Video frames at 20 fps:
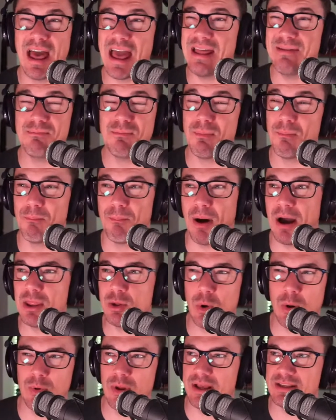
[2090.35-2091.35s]
And by
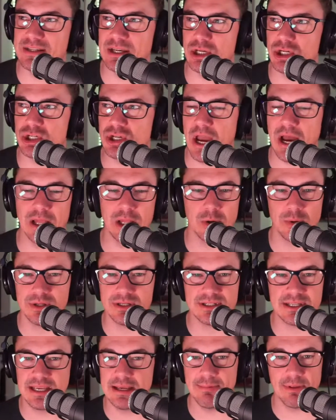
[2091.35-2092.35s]
the way, when I say shallow
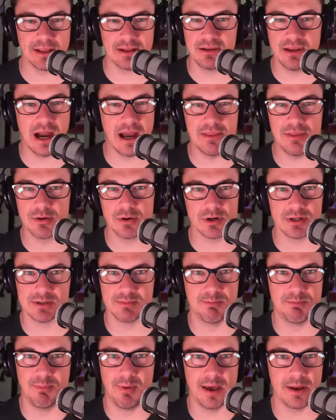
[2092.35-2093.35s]
and deep, like neither is
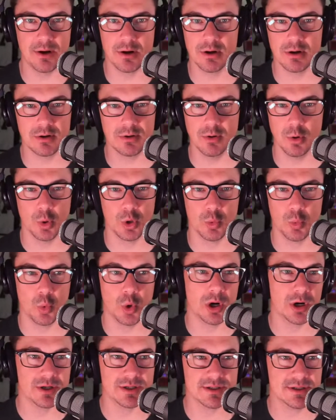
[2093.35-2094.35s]
better or
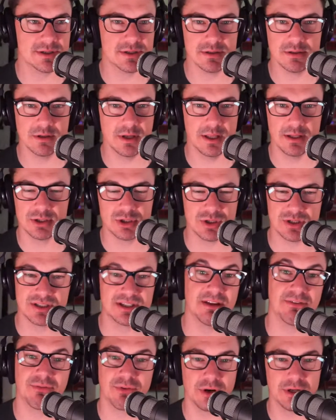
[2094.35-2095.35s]
worse. It's just
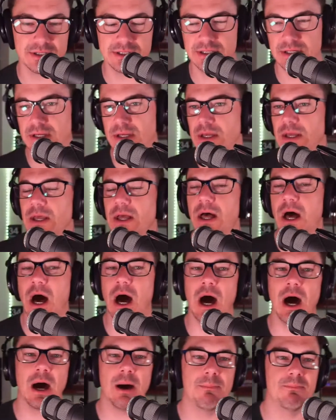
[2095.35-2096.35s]
different.
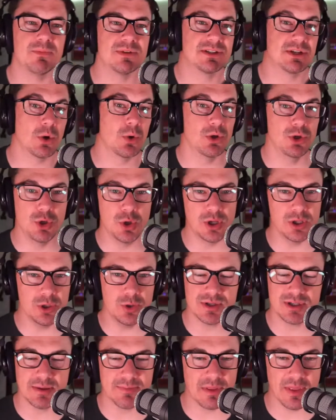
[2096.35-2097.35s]
So you can
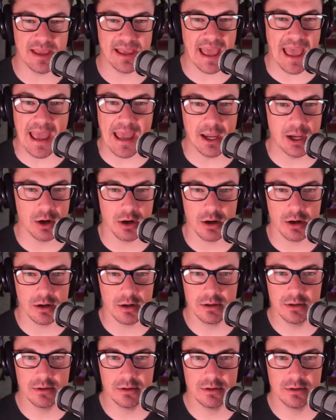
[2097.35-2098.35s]
use something like Anchor.
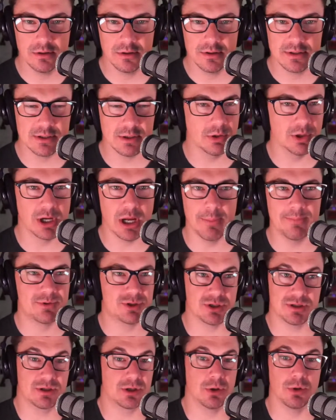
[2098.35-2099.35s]
So
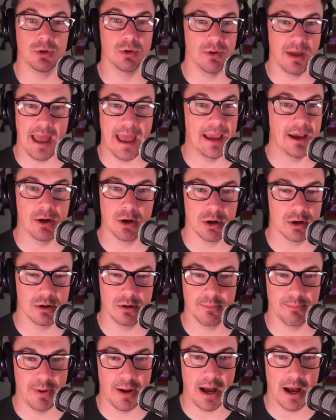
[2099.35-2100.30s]
just Google Anchor